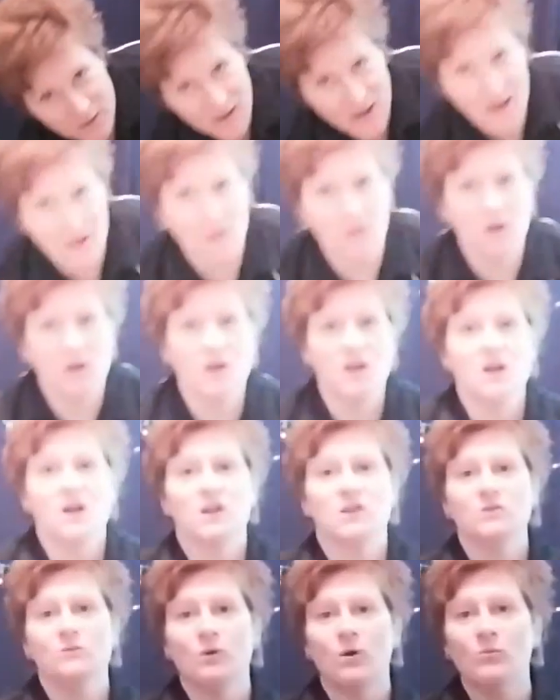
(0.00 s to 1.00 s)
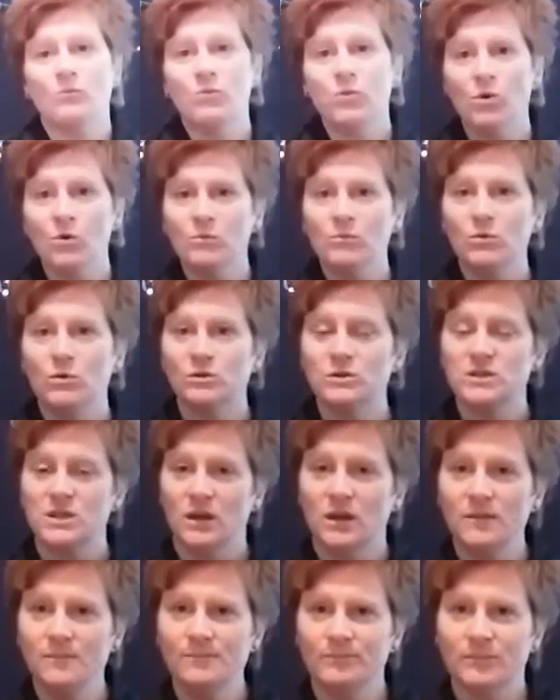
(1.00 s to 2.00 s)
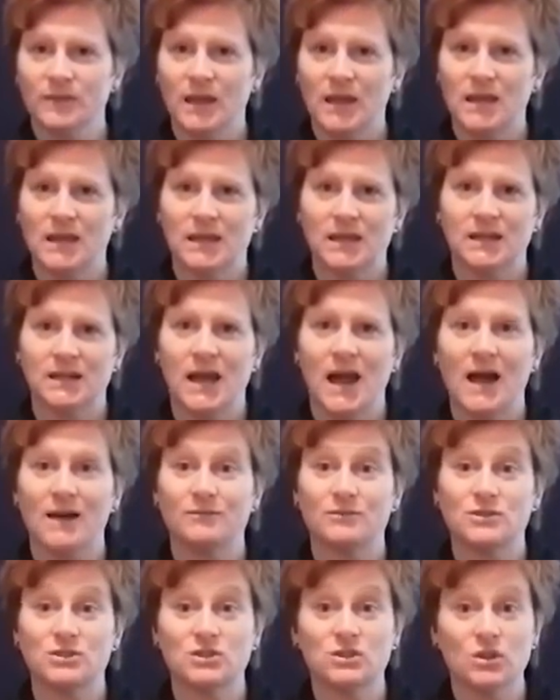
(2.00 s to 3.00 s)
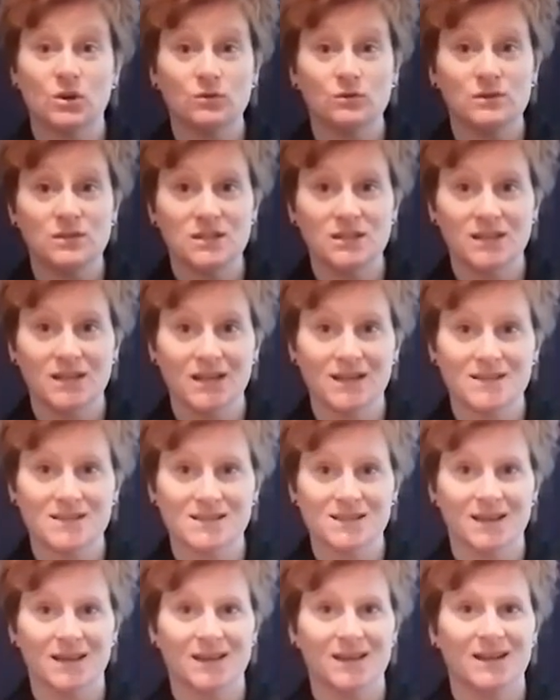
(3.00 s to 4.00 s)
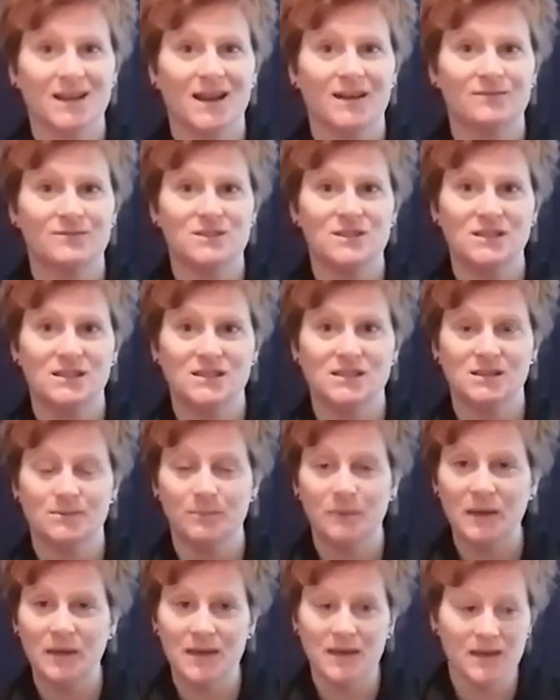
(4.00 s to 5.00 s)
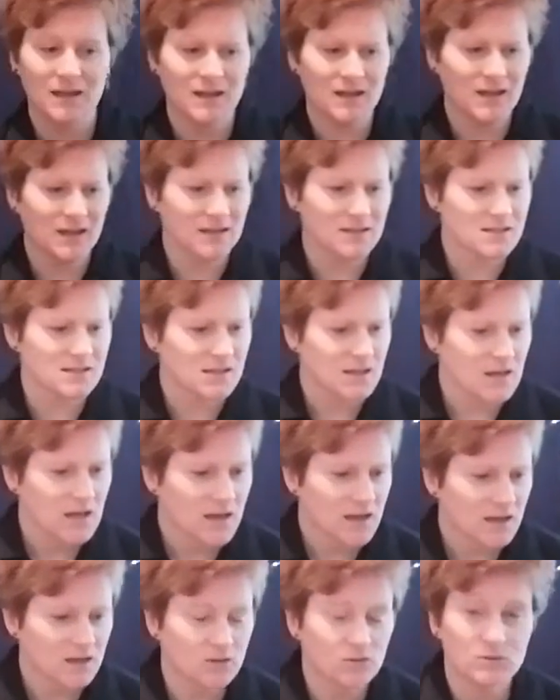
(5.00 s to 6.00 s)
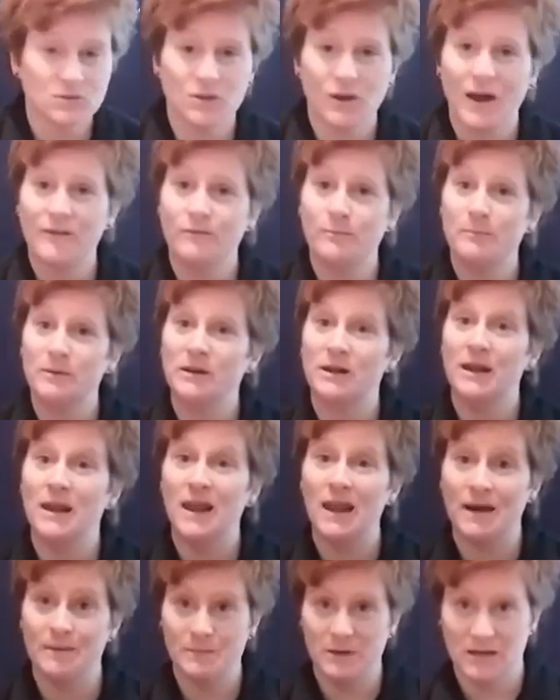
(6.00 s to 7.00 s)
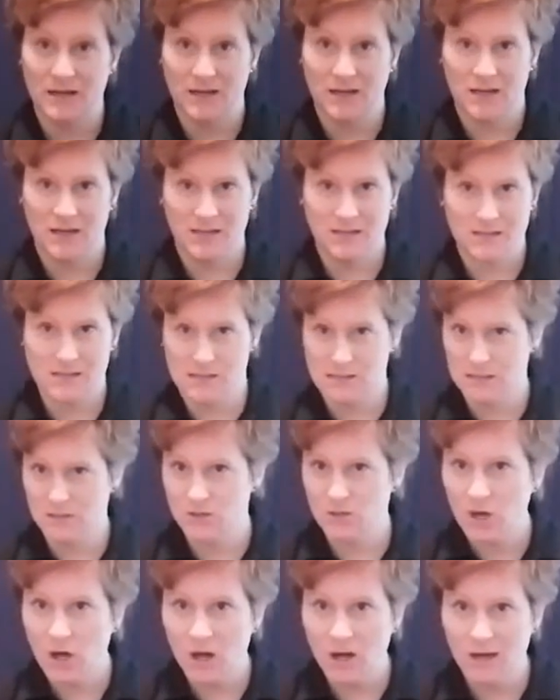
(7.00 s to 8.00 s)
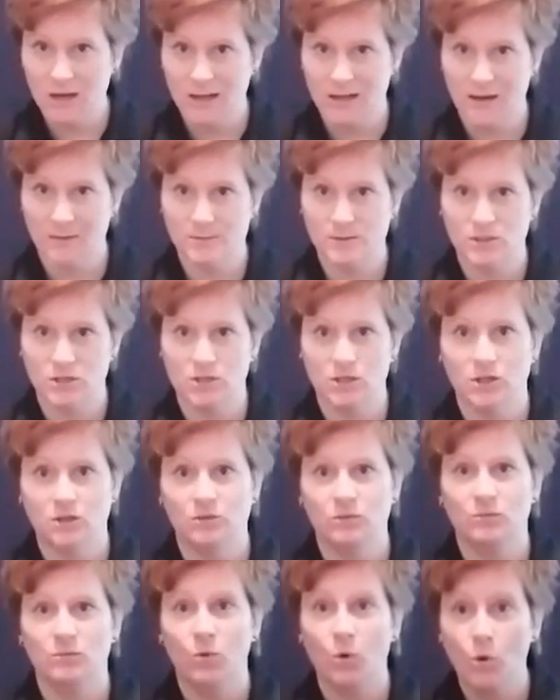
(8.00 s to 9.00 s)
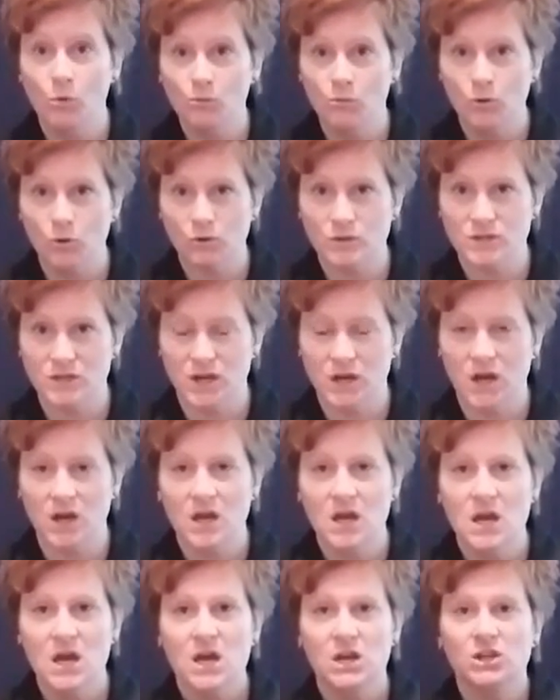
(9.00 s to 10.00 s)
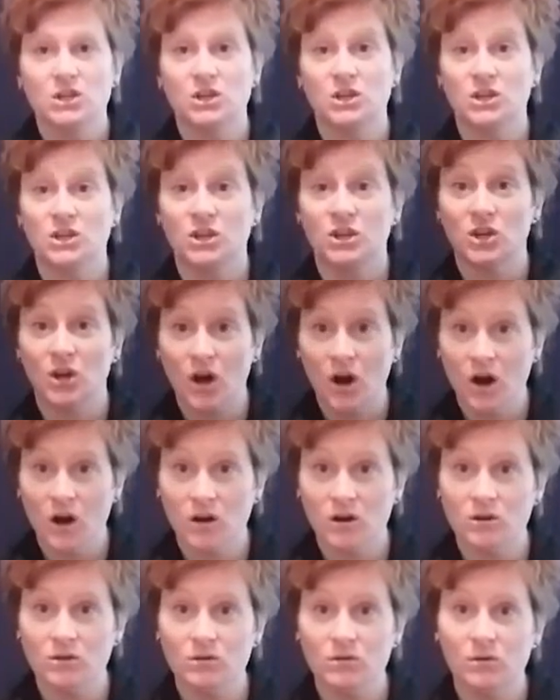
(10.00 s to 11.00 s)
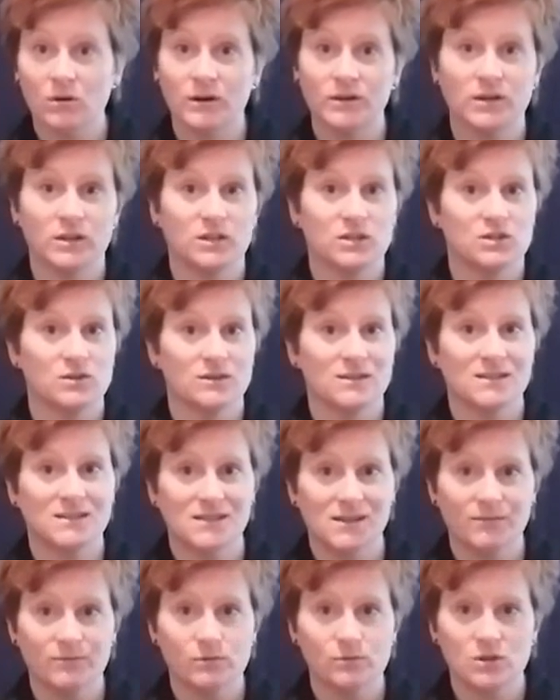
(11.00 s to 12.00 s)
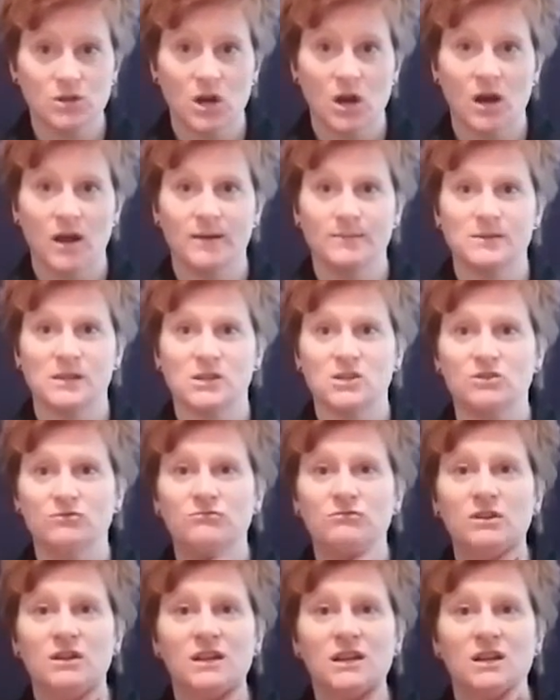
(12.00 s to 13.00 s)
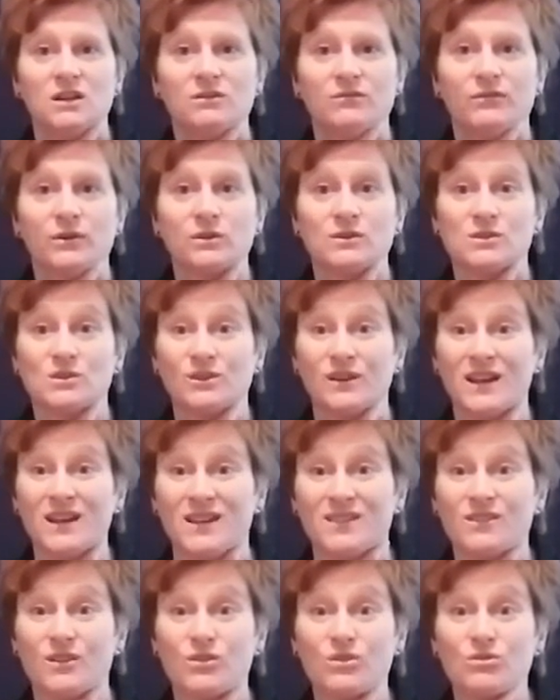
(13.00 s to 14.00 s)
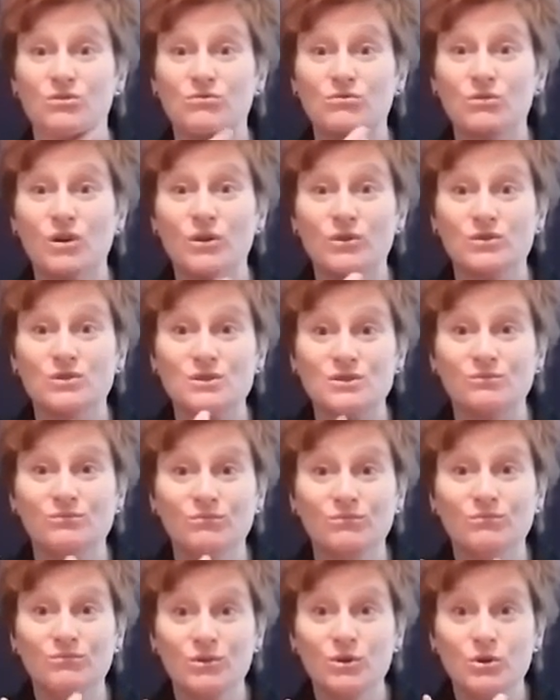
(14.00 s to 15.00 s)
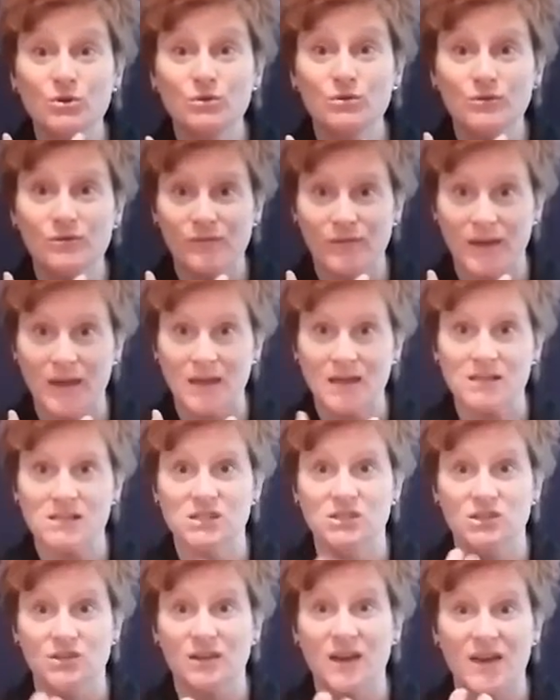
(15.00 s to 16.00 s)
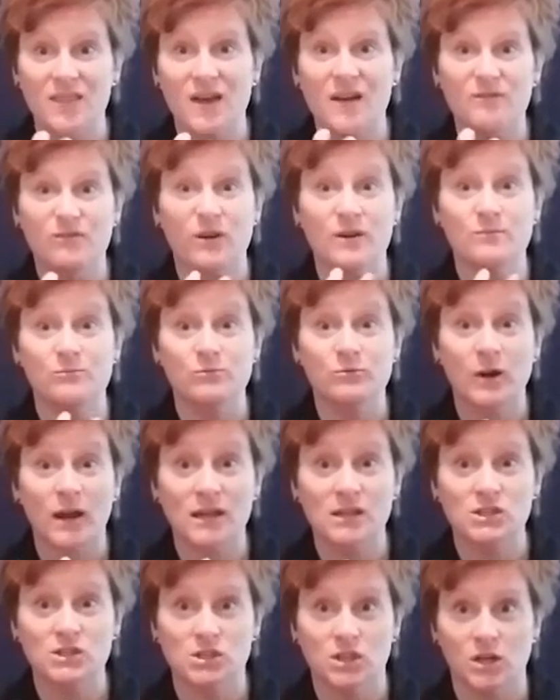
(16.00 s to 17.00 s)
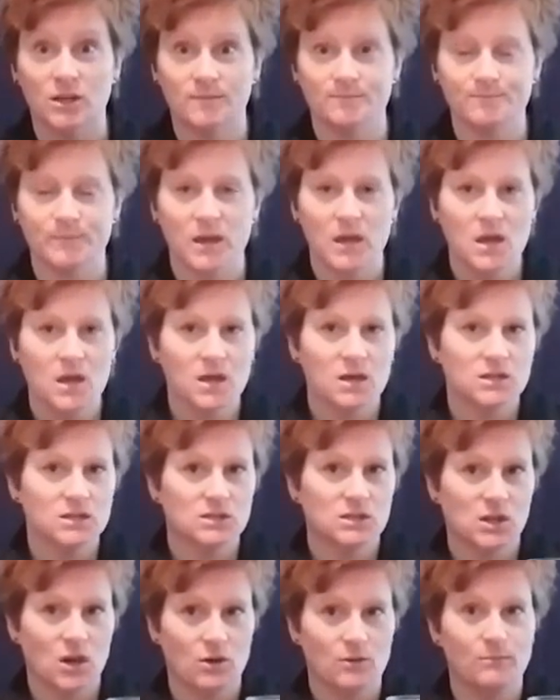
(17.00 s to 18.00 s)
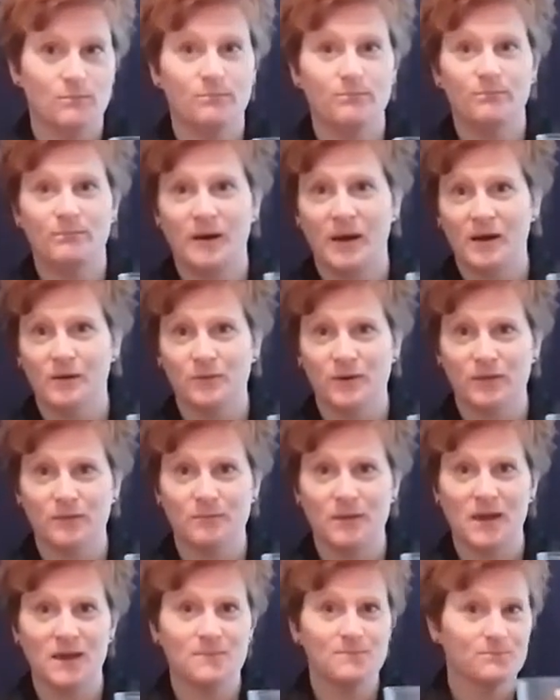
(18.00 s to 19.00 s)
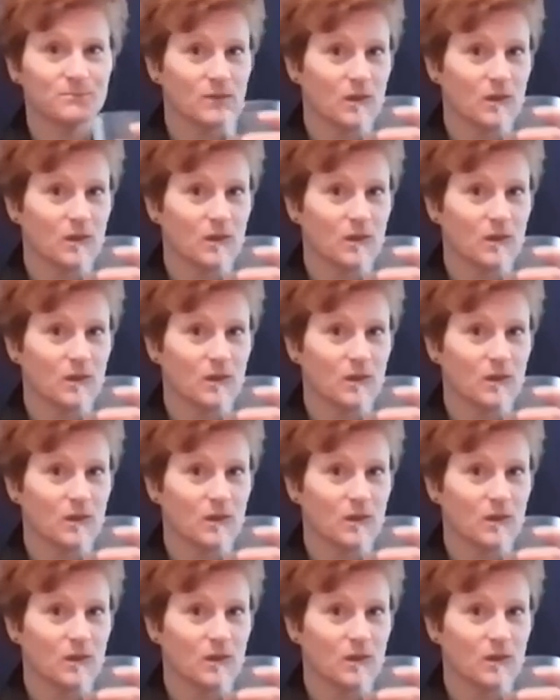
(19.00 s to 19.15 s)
Now you want warm water. It can have salt in it, it can have TCP in it, it can also have a bit of lemon in it. It's entirely up to you. Warm water, you're going to gargle, you're going to do it several times, and you're really going to focus on getting the throat moving so you get that vibration. So bear with me.